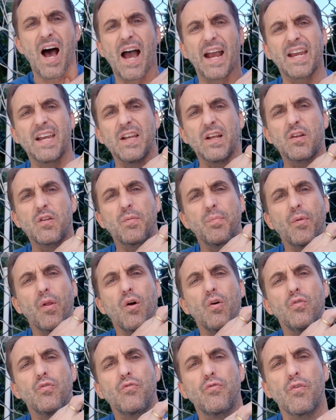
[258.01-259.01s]
I can
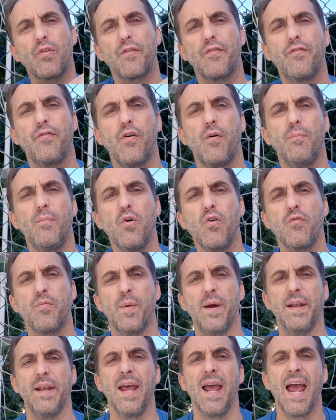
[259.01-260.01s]
explode through the full
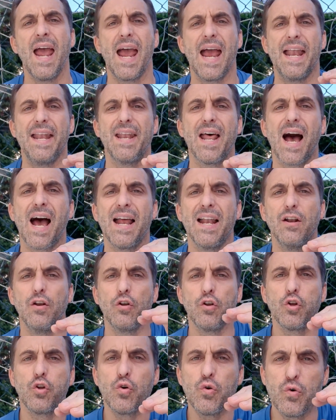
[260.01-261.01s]
movement and not
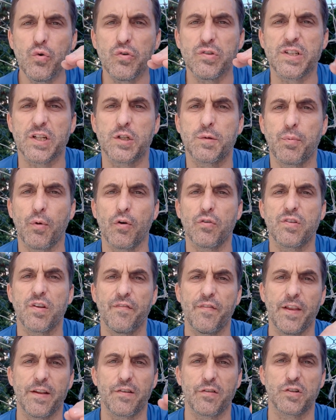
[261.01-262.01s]
lose
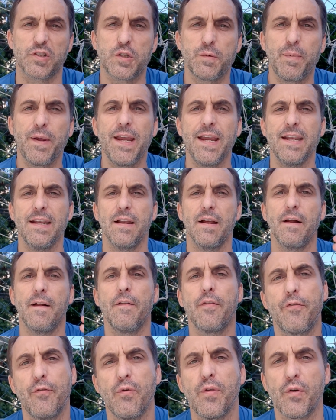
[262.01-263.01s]
explosiveness or speed
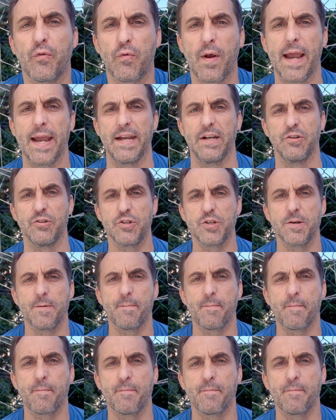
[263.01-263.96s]
through the range.